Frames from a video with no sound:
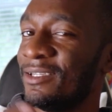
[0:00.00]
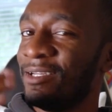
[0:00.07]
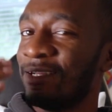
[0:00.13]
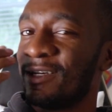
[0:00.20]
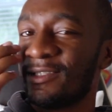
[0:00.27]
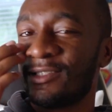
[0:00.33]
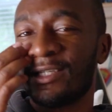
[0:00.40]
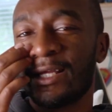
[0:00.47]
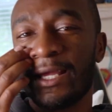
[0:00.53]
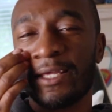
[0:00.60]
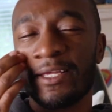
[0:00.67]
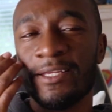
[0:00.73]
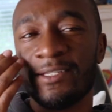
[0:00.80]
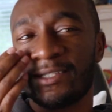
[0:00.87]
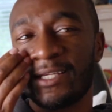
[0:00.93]
because
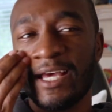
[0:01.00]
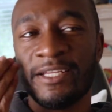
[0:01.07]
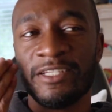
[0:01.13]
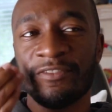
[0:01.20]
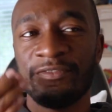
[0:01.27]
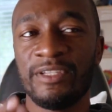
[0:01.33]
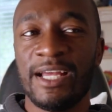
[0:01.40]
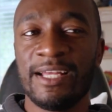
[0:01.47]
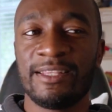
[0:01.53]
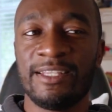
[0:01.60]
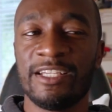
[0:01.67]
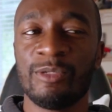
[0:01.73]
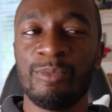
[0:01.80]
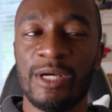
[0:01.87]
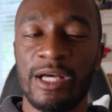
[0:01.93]
like it's kind of like
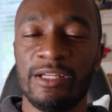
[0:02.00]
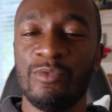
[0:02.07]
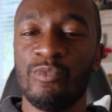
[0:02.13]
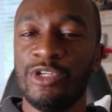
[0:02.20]
thinking about it,